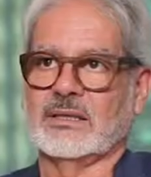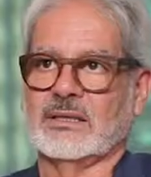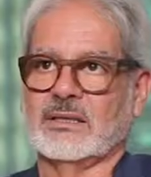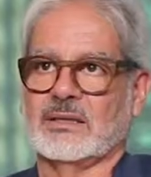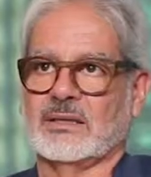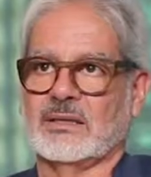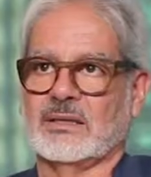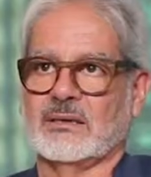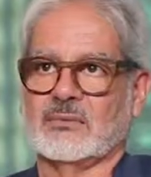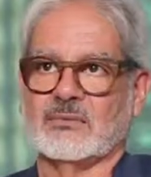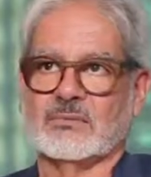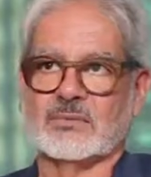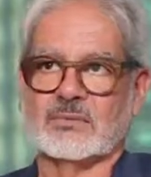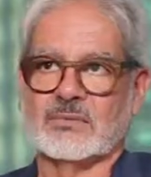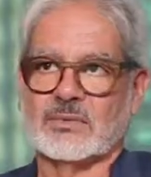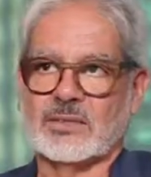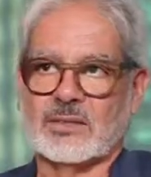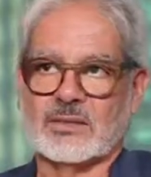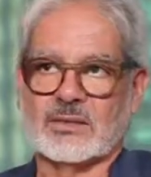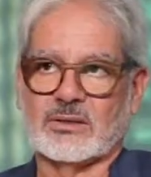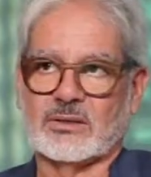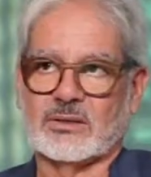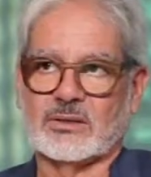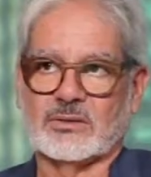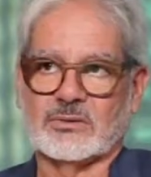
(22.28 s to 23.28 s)
and I'm a
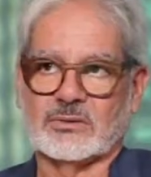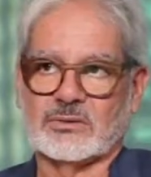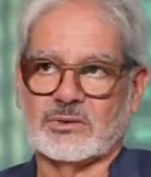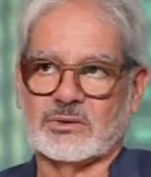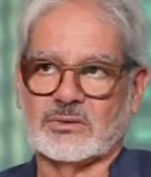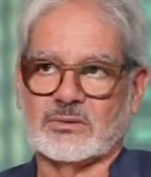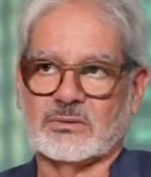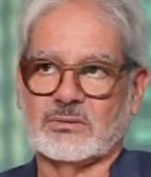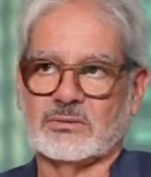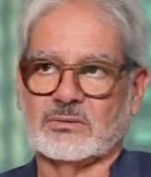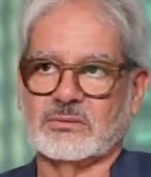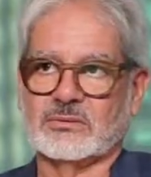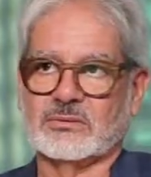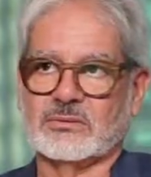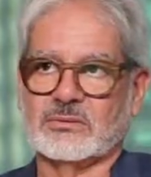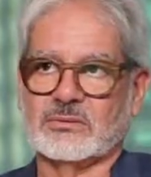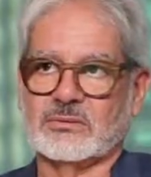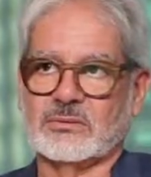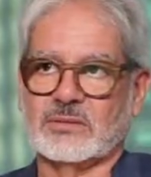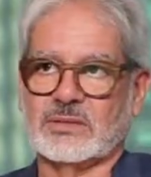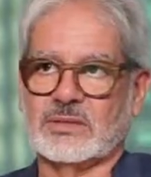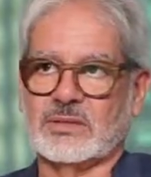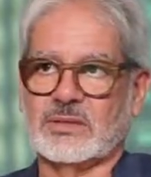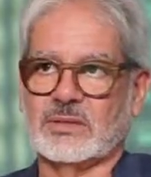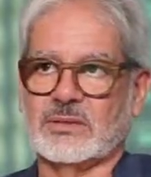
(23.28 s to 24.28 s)
coach to
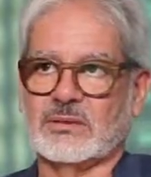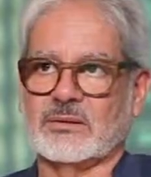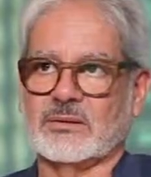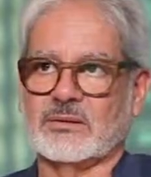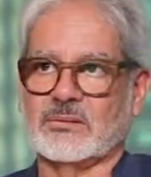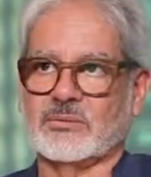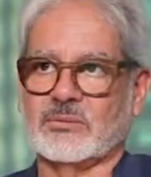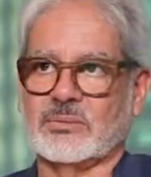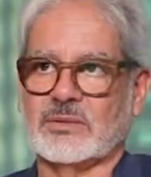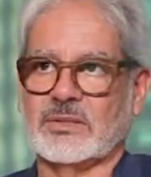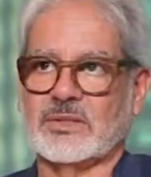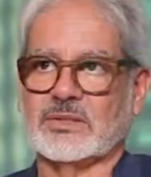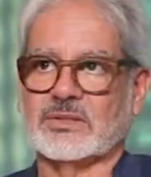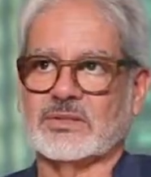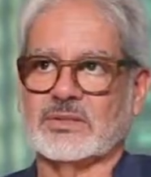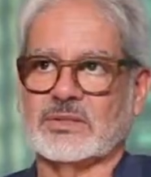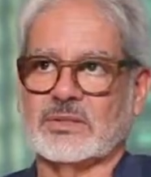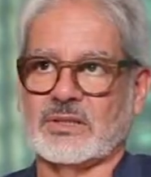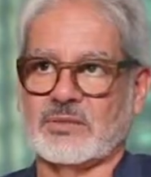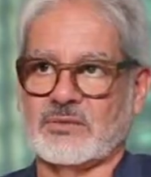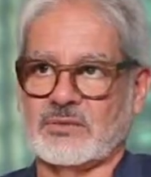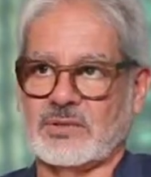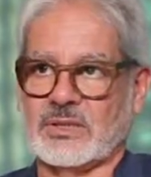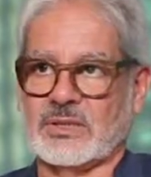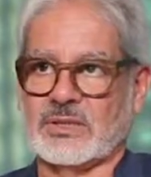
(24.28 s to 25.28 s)
the person
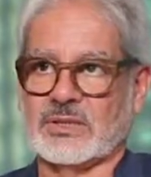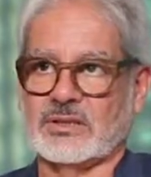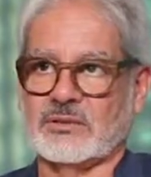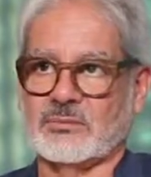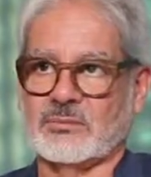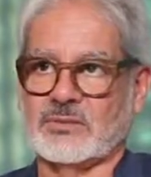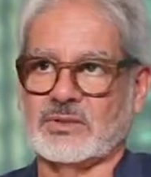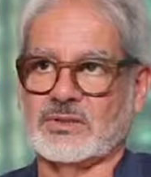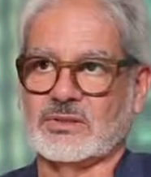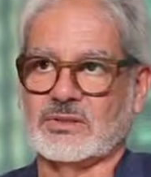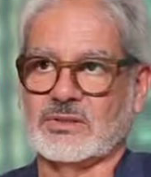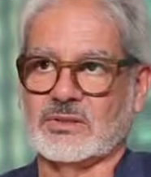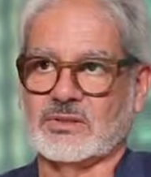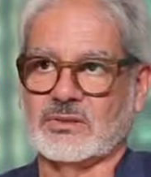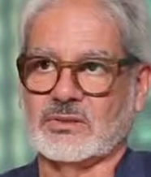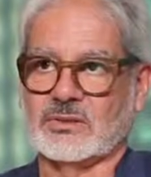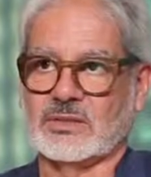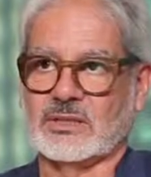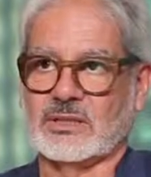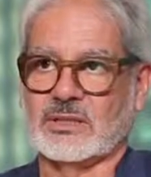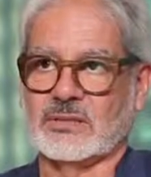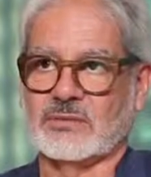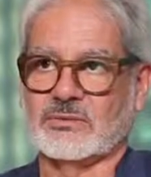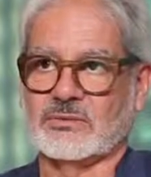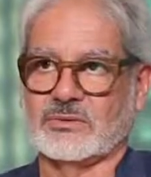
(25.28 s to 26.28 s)
that's running the business
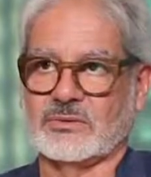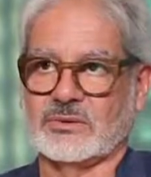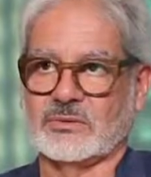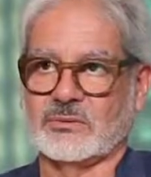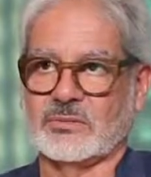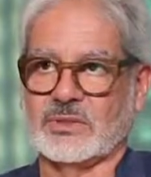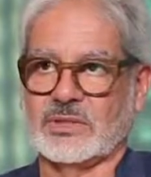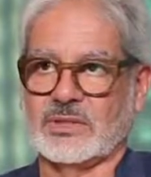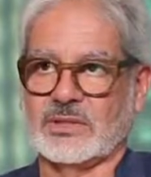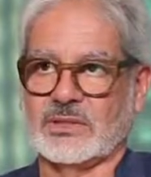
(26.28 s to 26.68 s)
for me.